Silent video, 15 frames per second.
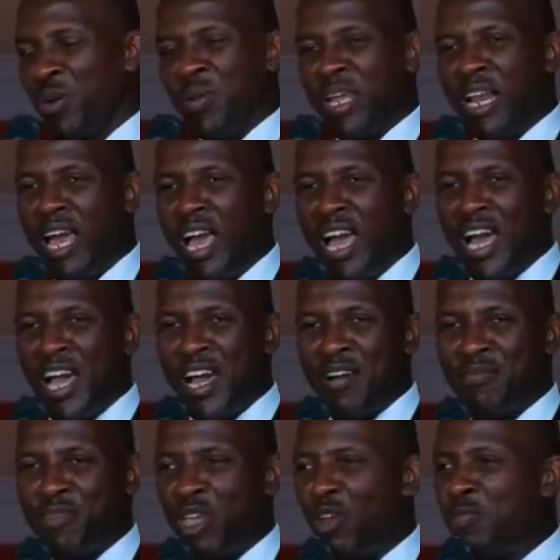we will
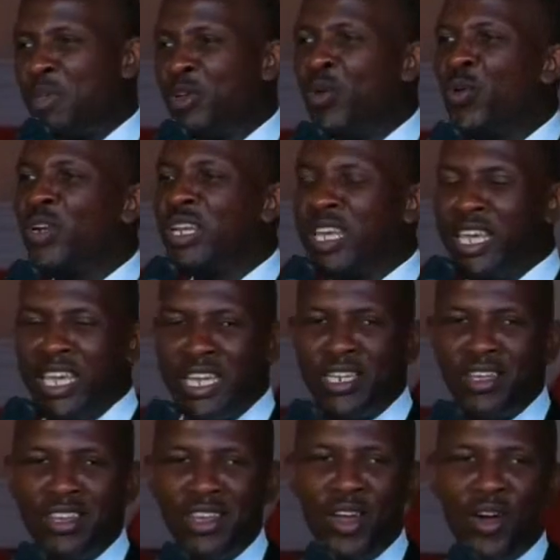have, there will be no
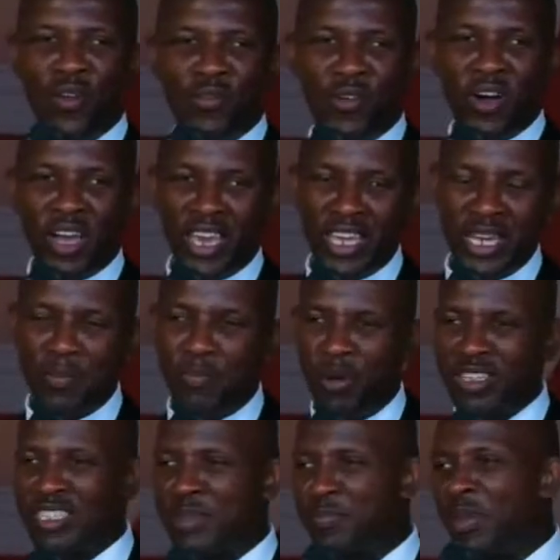need for any
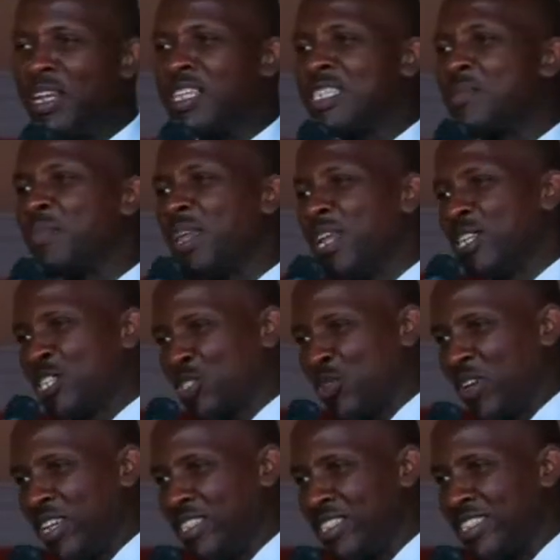Possibility
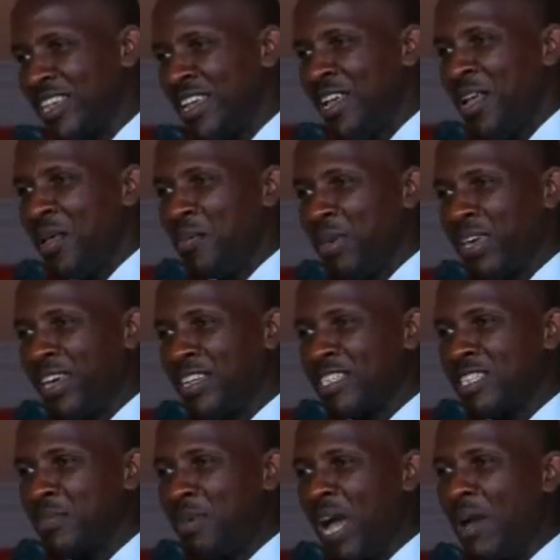ministries,
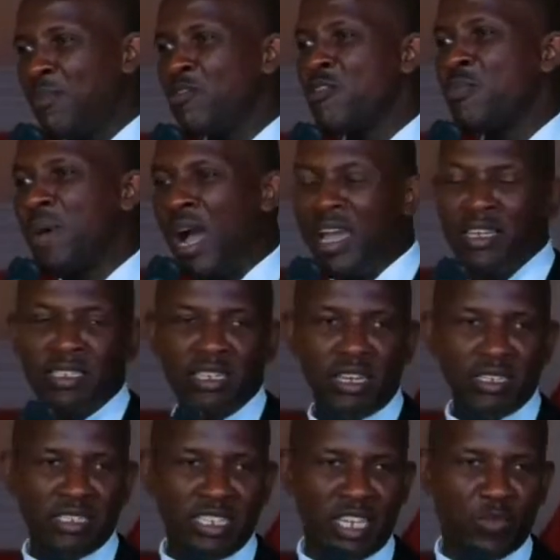because the Bible reminds
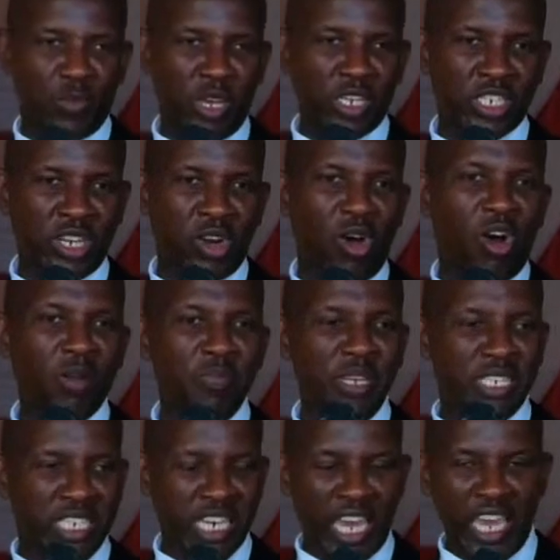us that we shall all
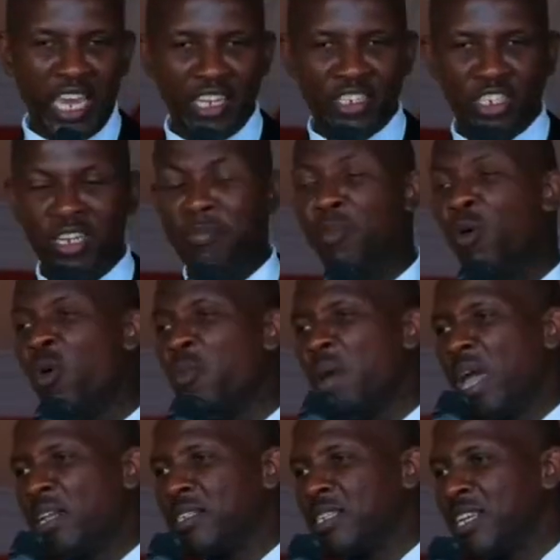be changed in a
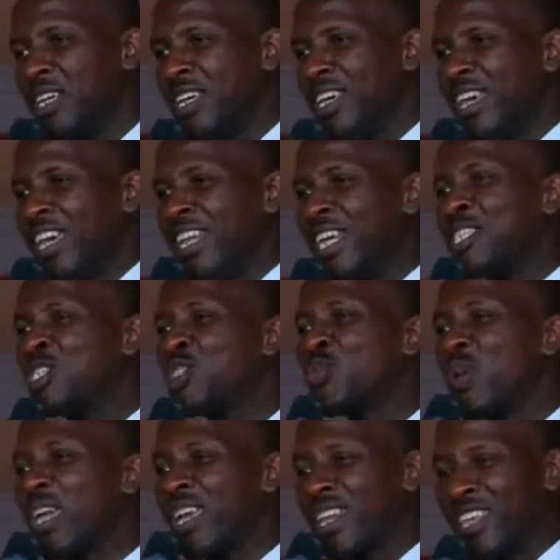moment, in a
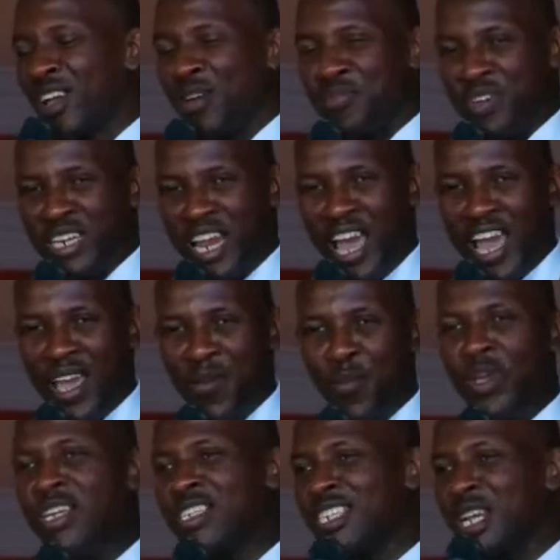twinkling of an eye.
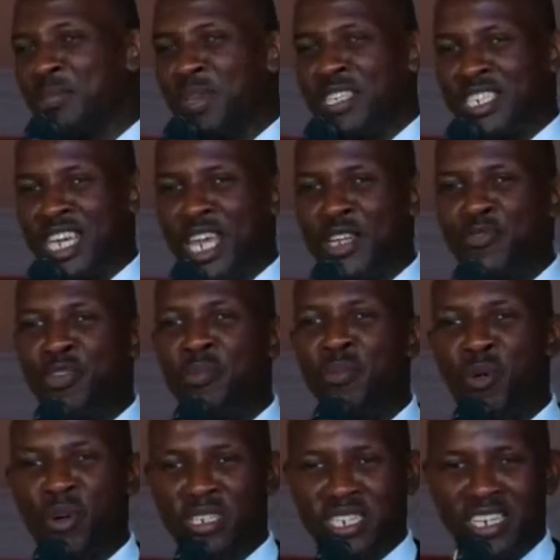We shall be changed
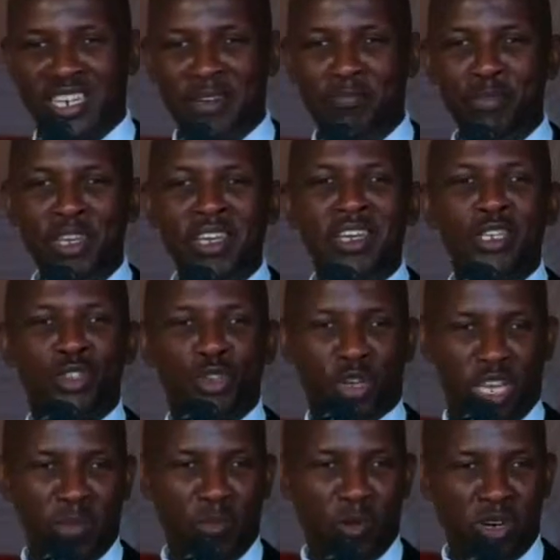from mortal
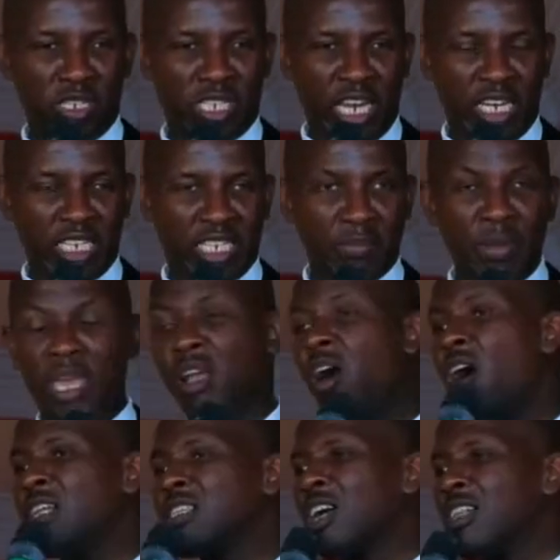to immortality. May
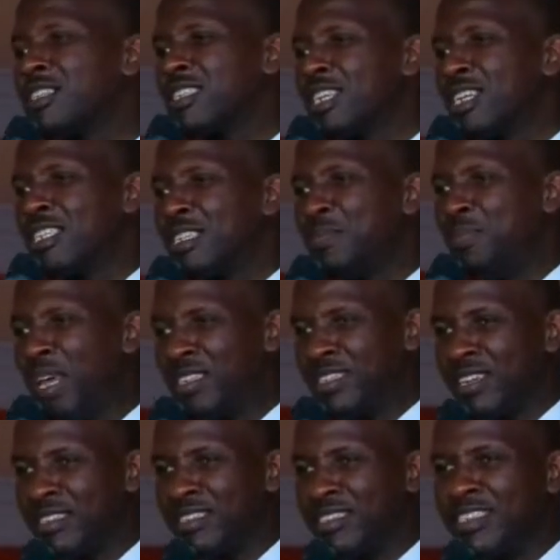God continue to
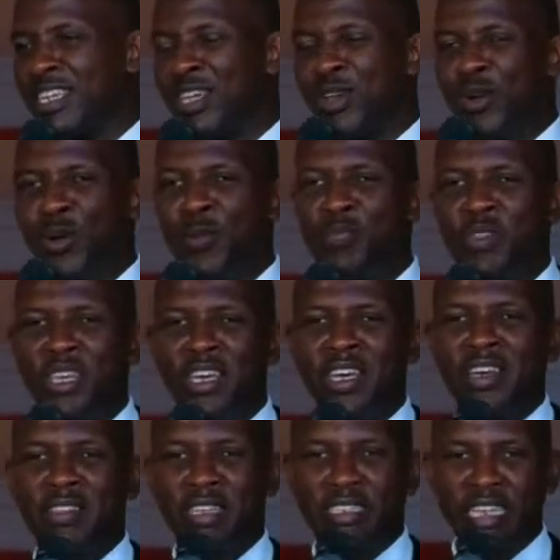bless us. See you
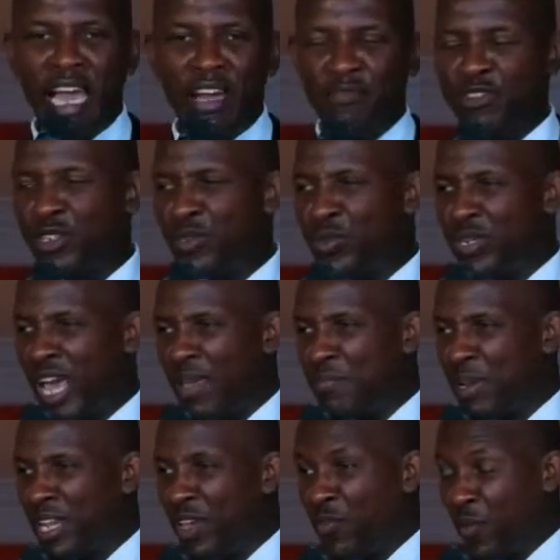this afternoon. I
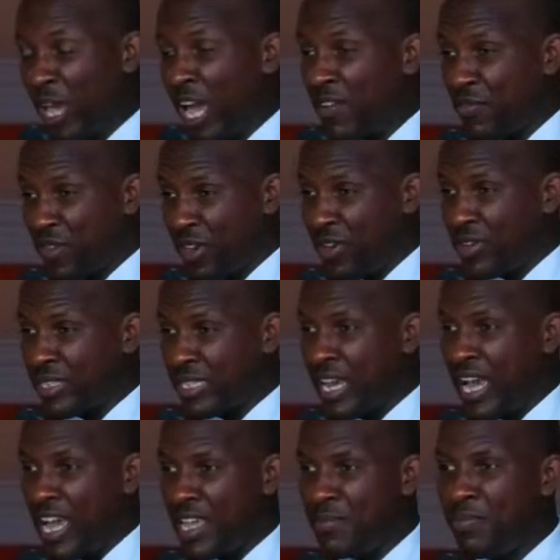believe we have cure
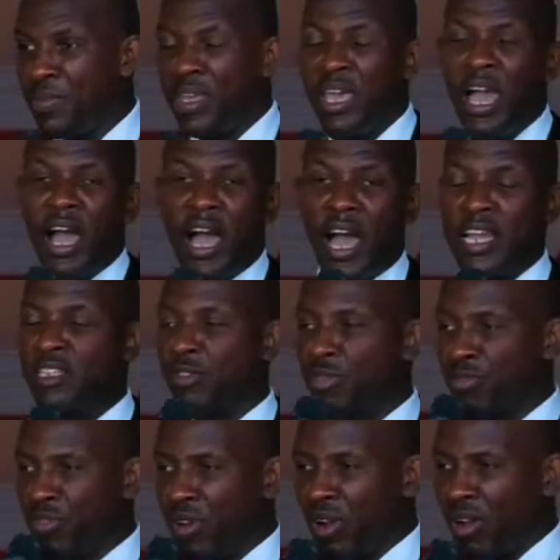time
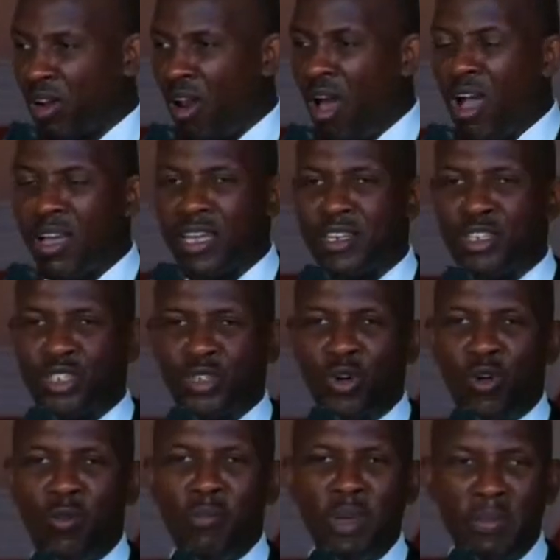at 3 o'clock, and
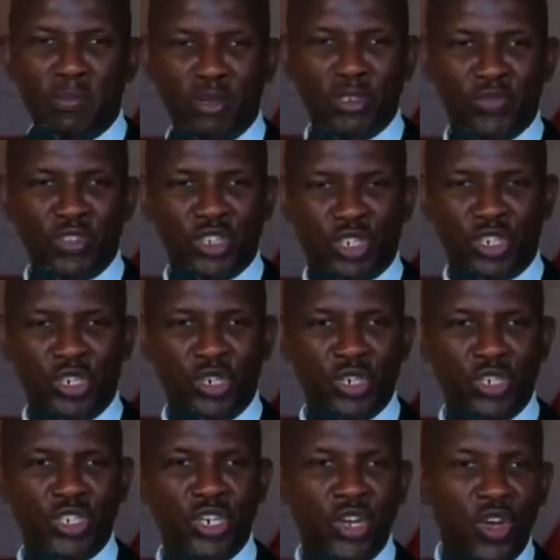so members of the
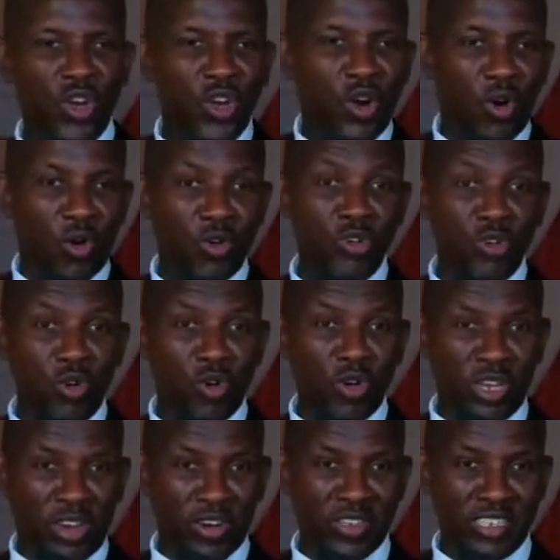church,
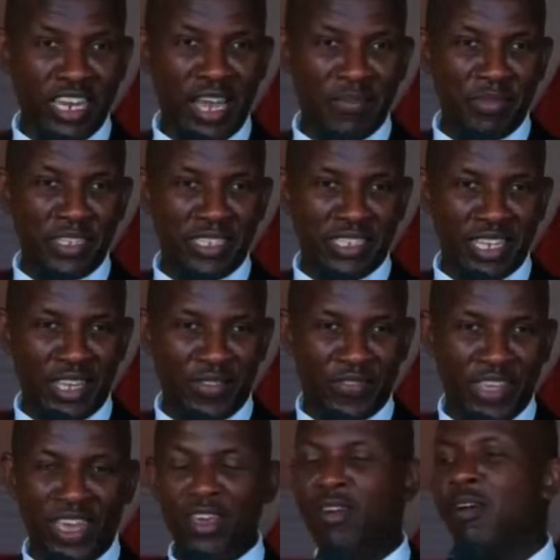no cure time this
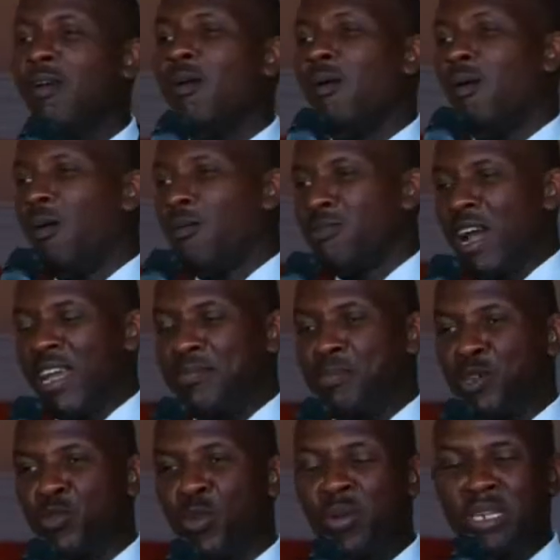evening. All right,
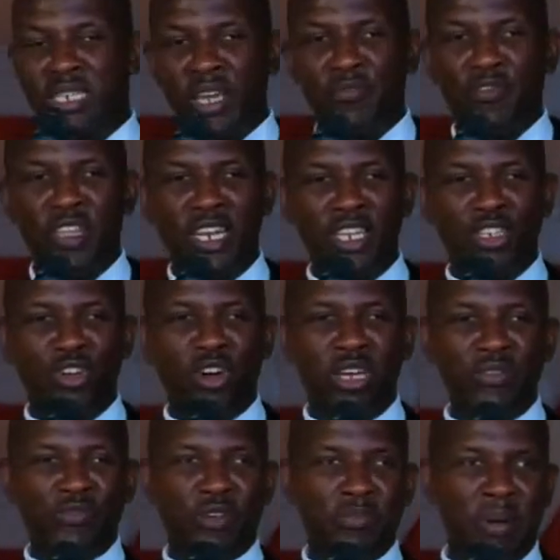but we will definitely
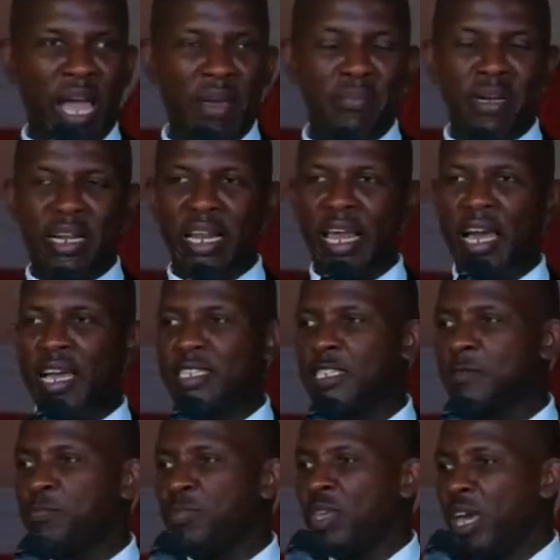join for Bible
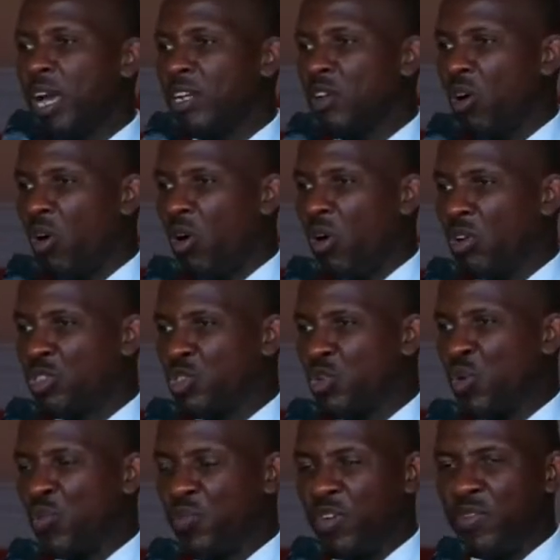class and
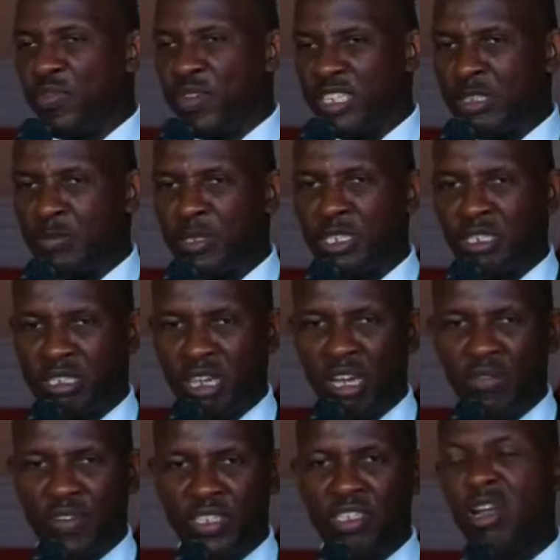also for Vespers
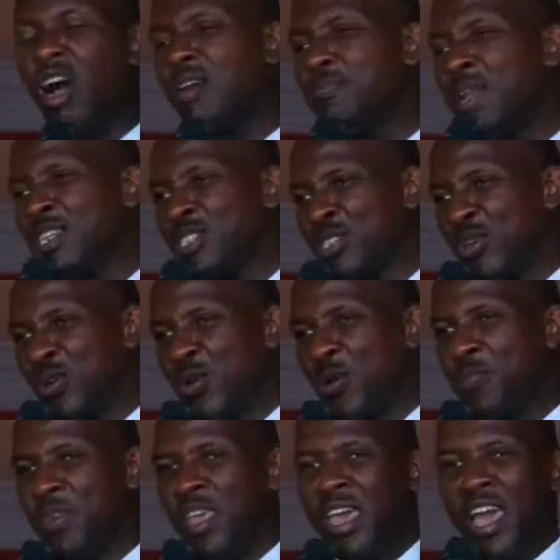service. God bless
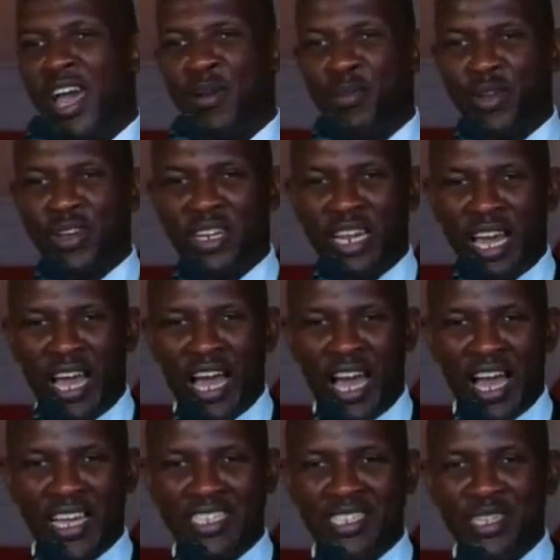you, and we're going to
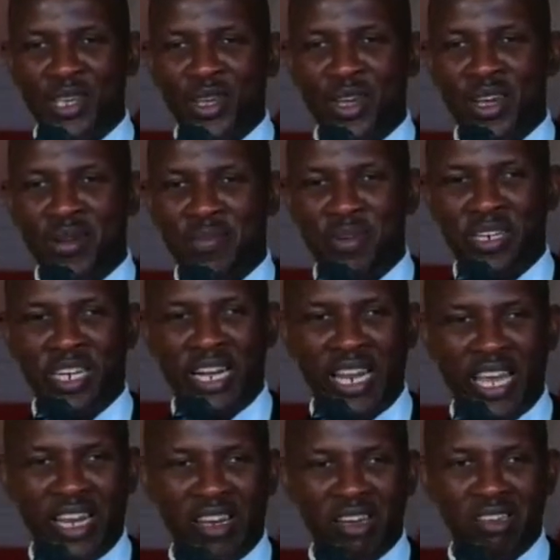ask Brother
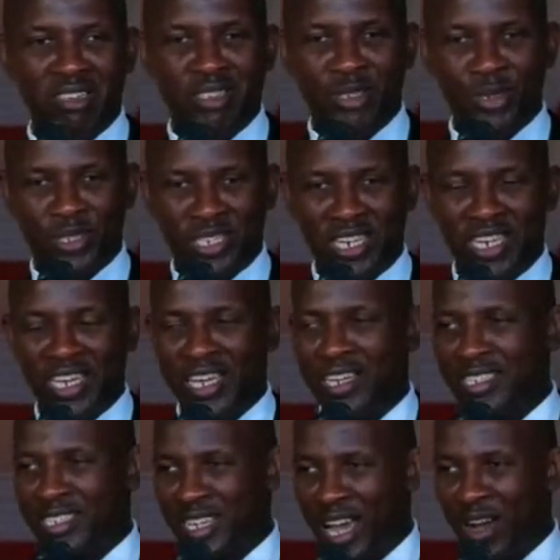Lennox to
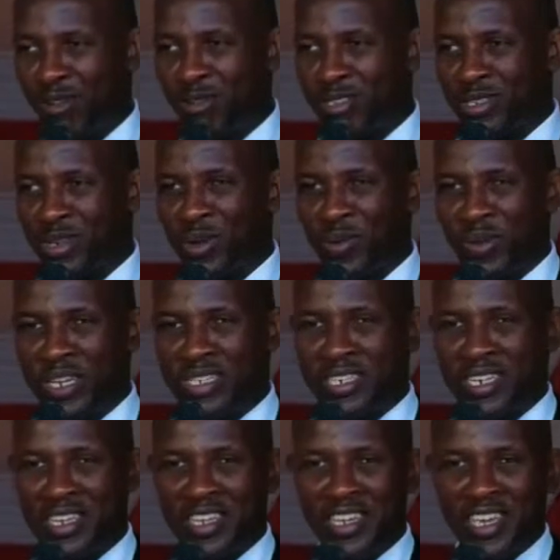take us out
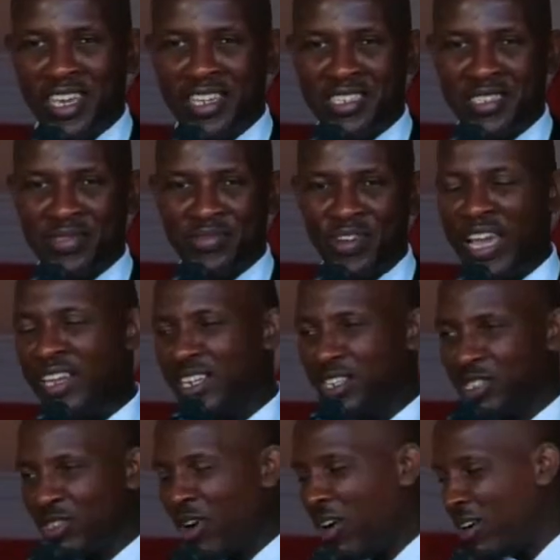with his
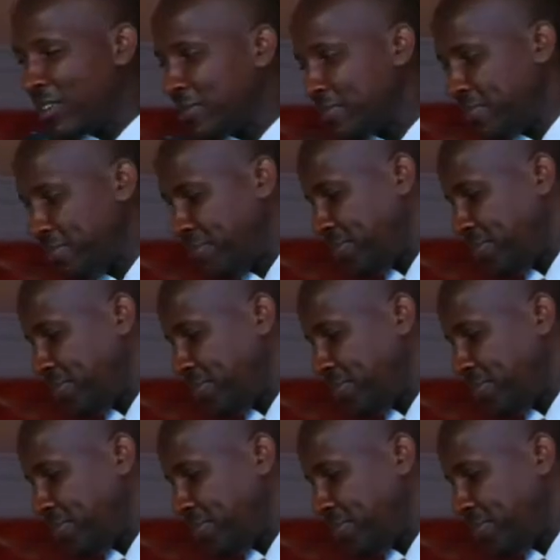final song.